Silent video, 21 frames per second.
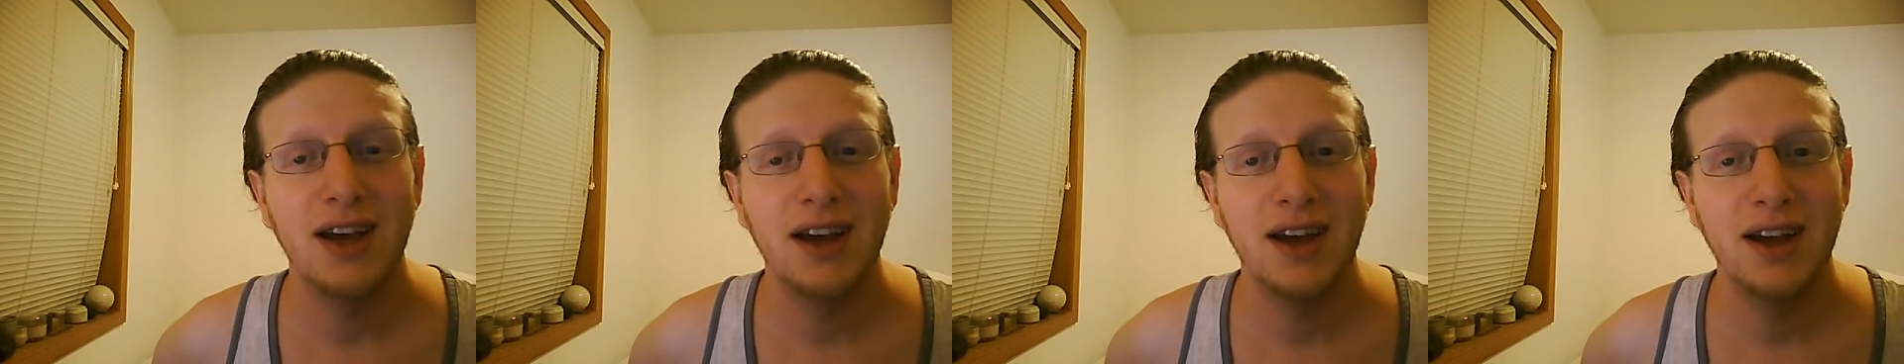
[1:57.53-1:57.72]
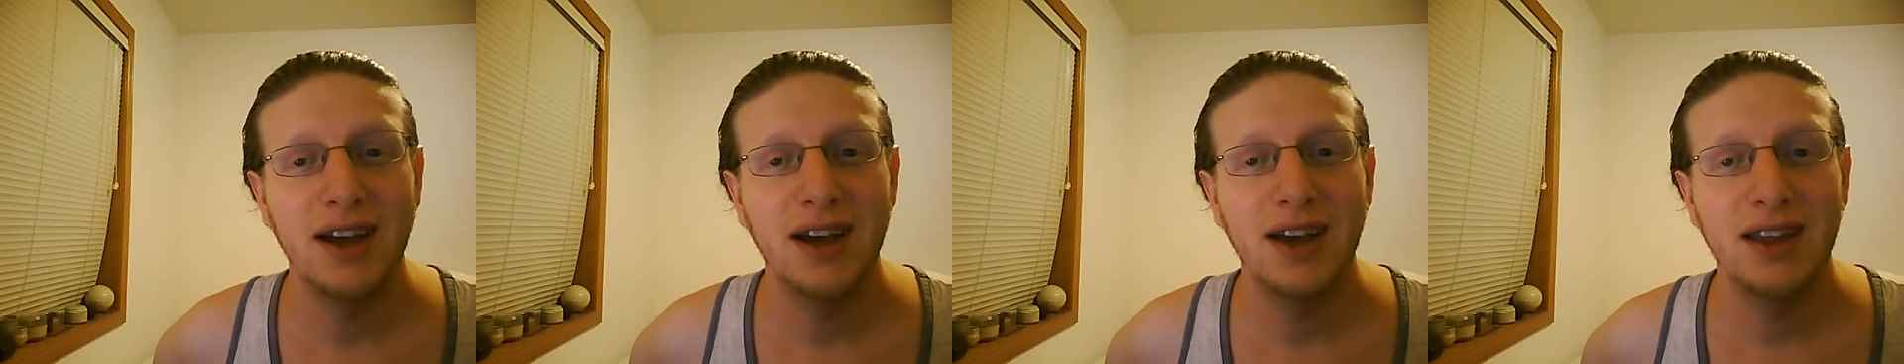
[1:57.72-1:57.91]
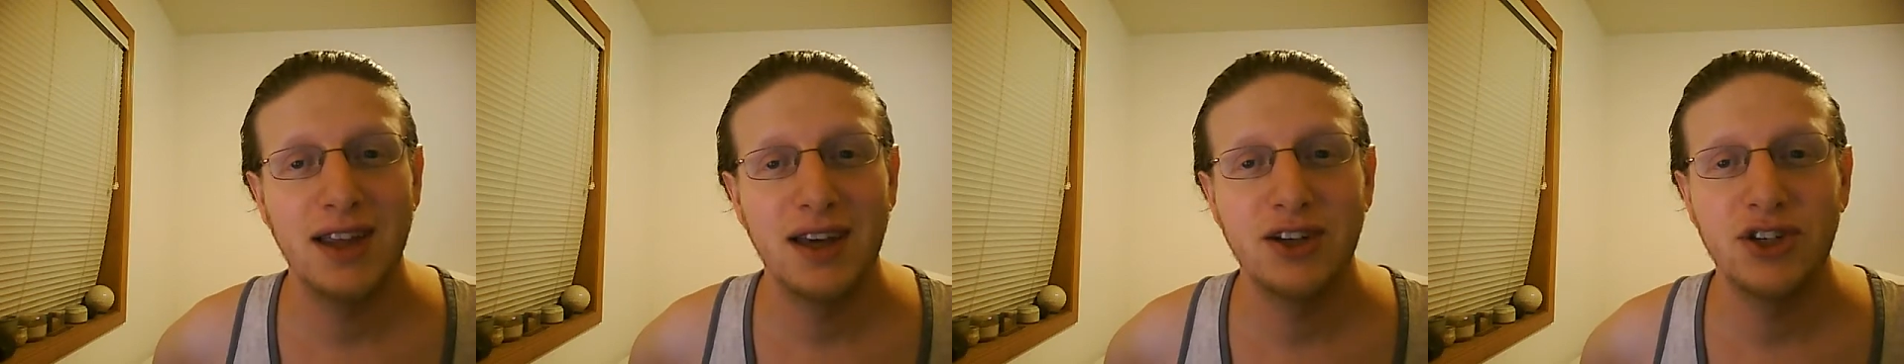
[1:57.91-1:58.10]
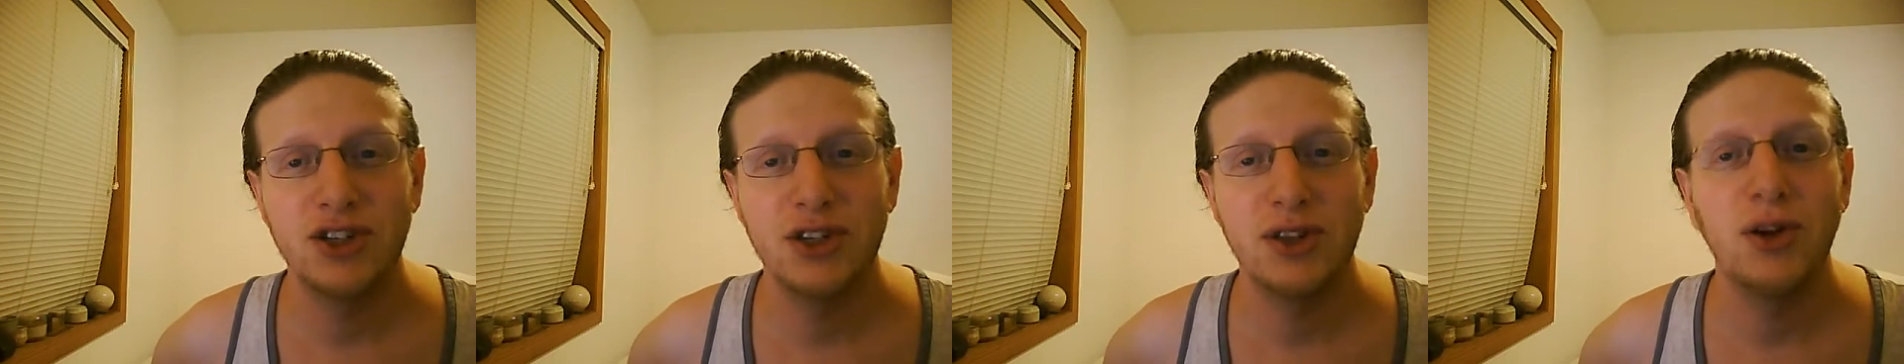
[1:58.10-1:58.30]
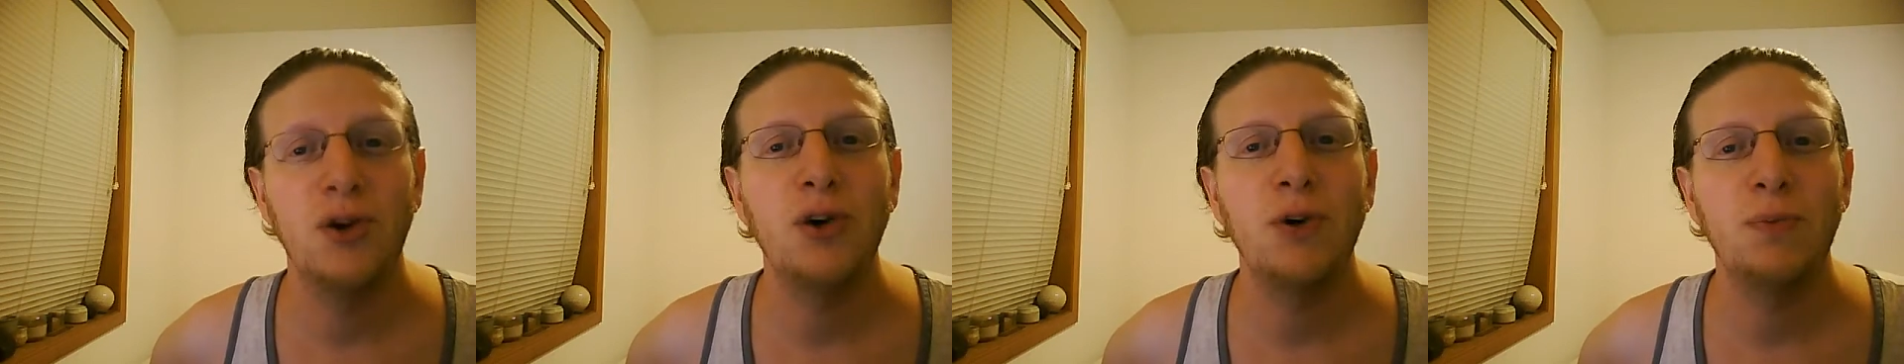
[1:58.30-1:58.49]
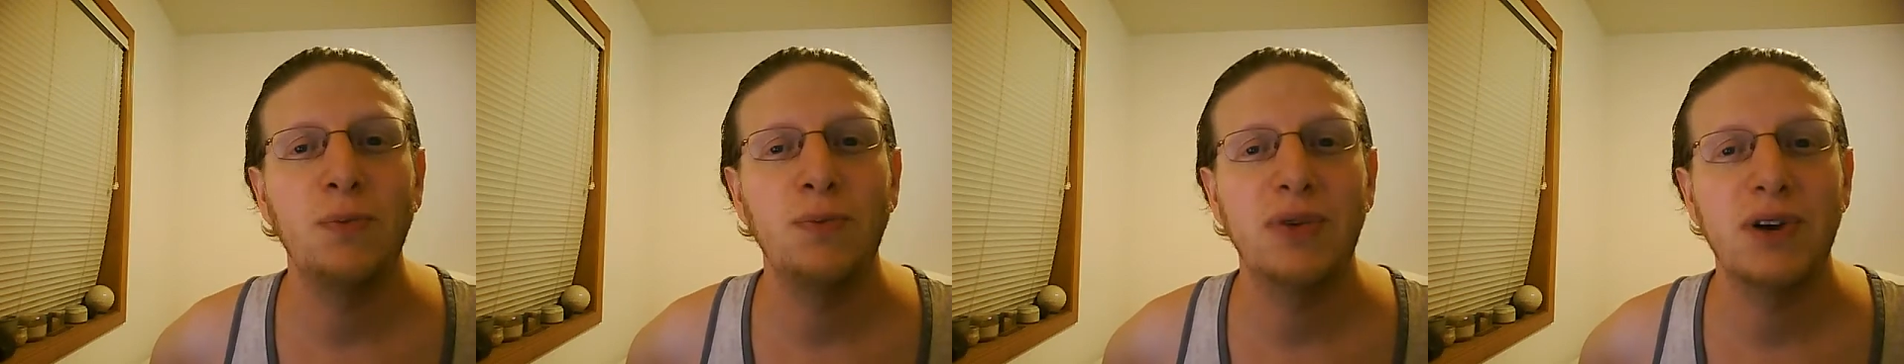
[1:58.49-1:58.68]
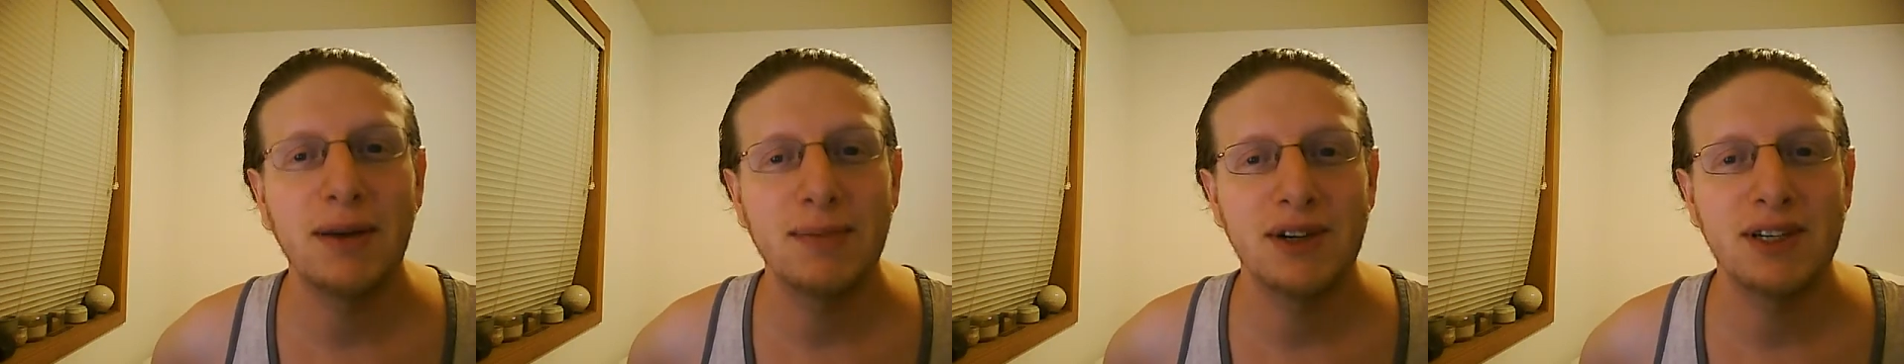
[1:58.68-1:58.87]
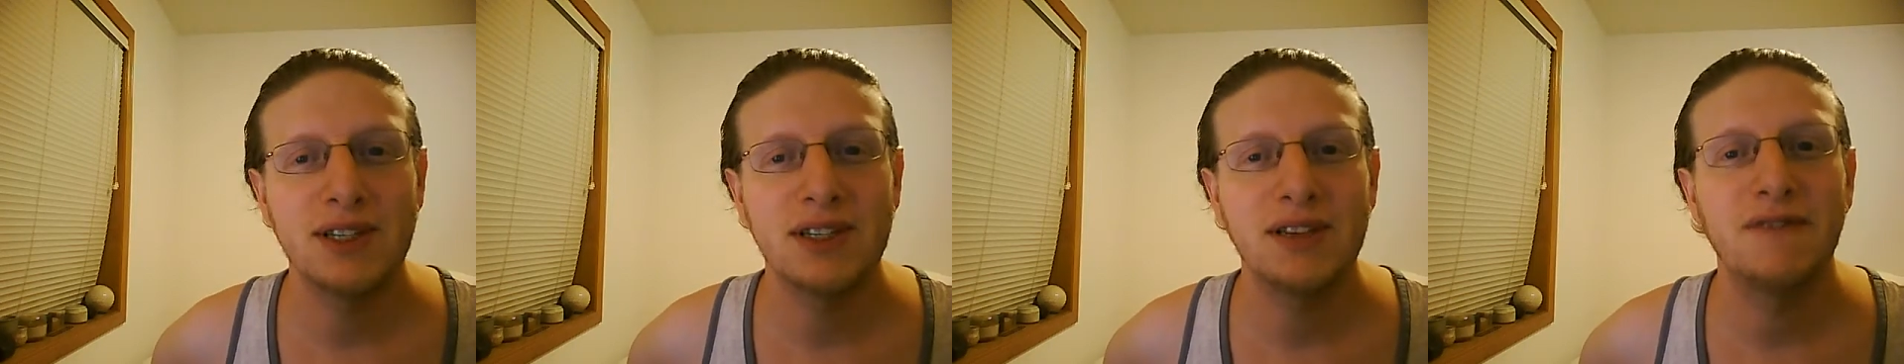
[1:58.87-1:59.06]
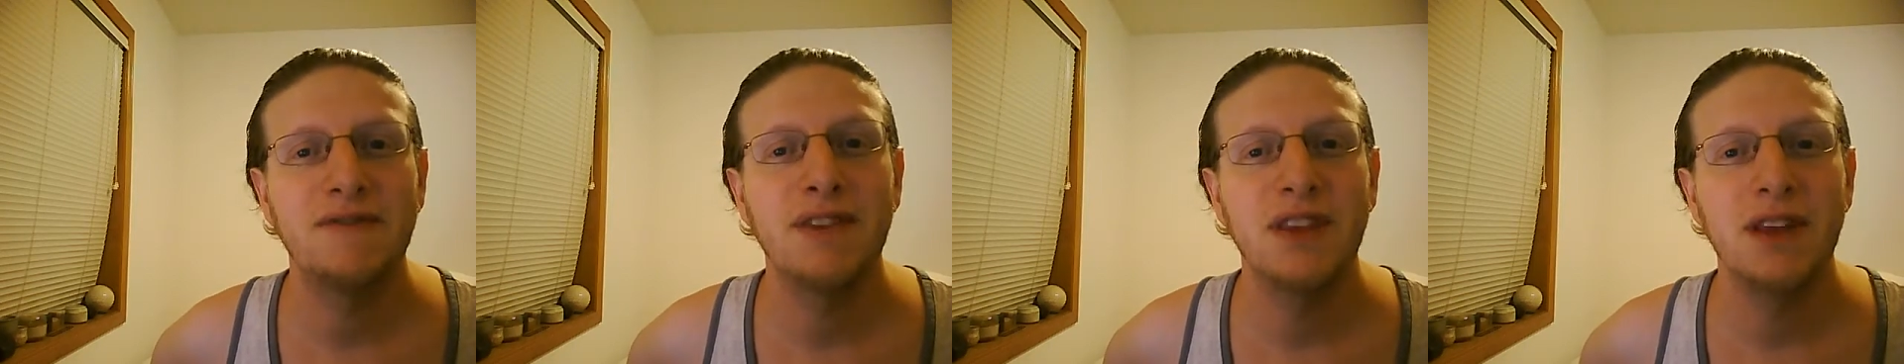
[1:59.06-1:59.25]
And then the whole premise,